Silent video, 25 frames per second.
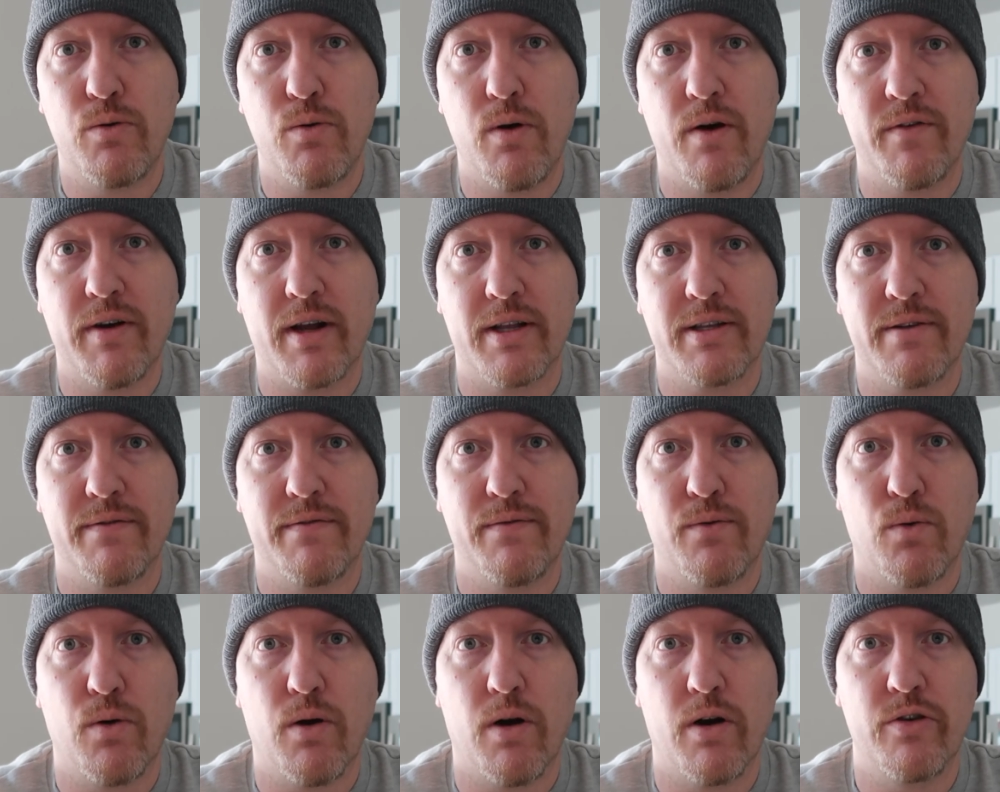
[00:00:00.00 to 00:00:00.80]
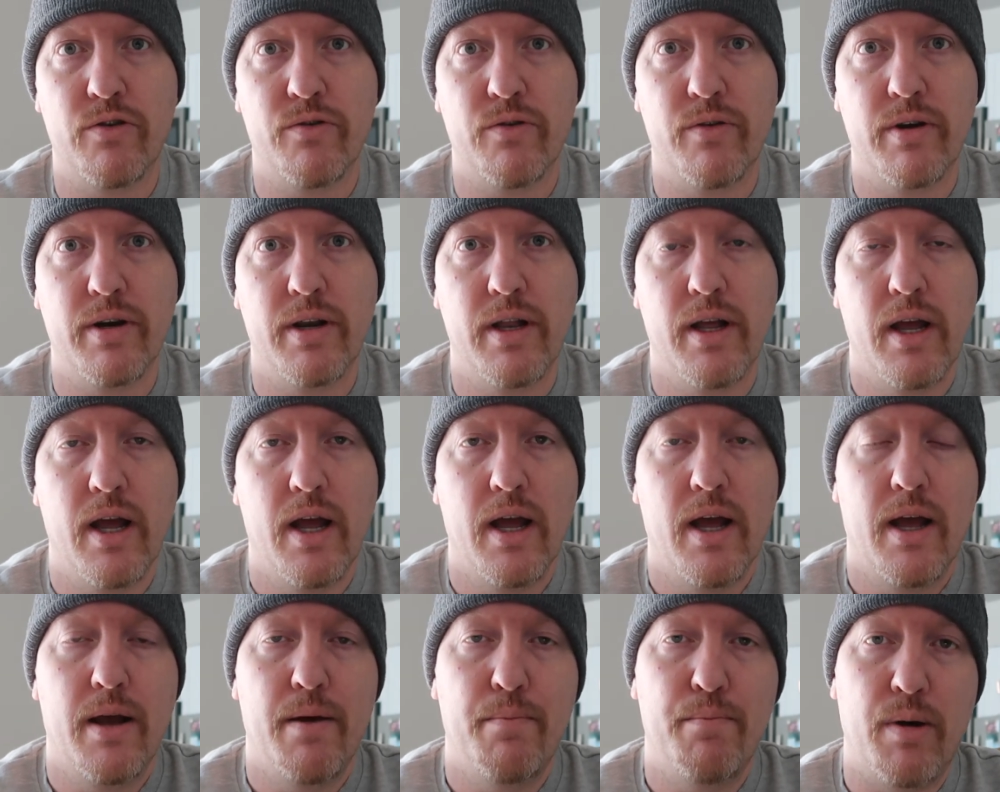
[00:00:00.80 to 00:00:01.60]
Whoever gets the 400.
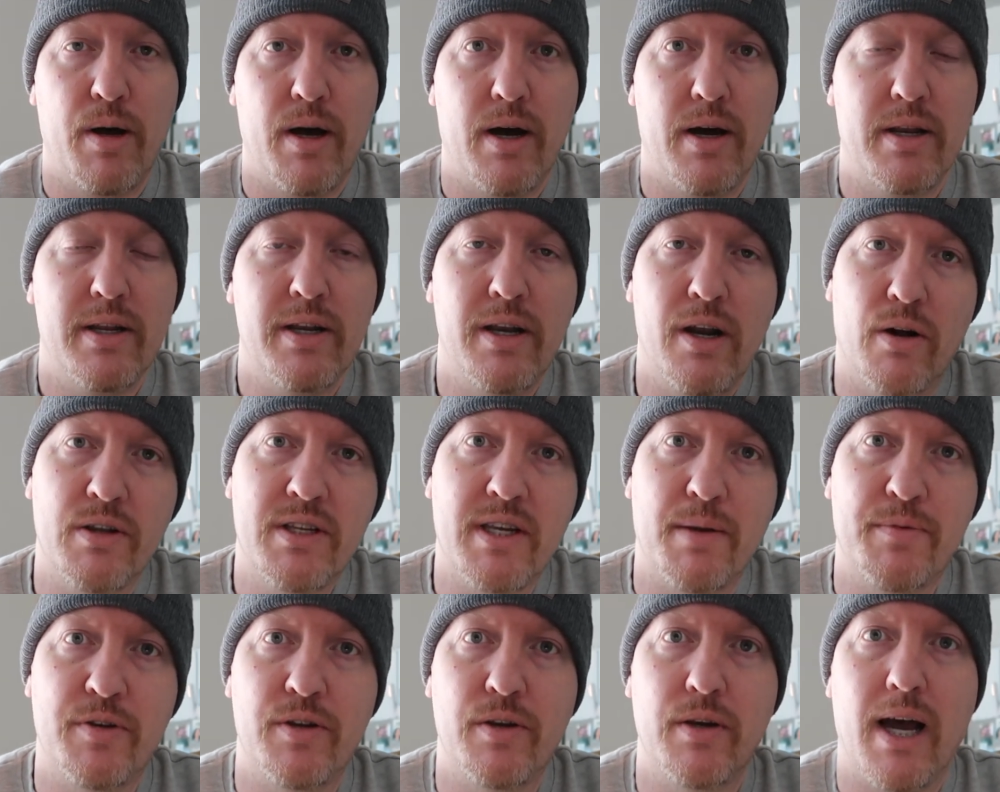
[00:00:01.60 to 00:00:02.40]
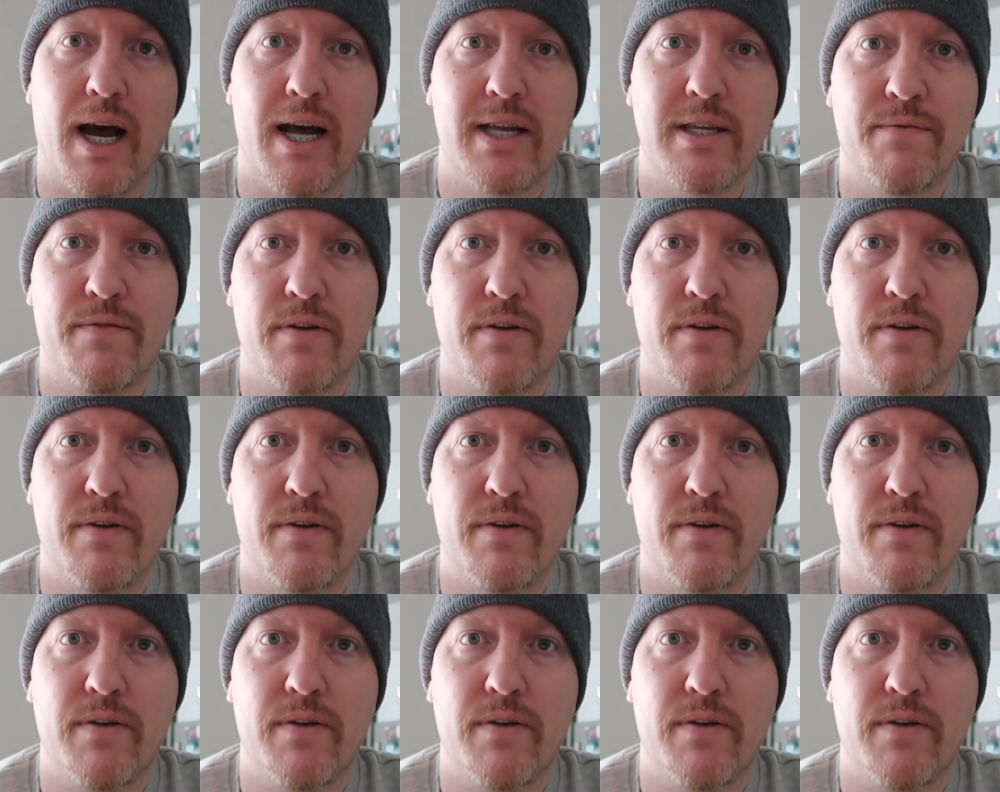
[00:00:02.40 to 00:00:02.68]
But you know, it's up to you guys.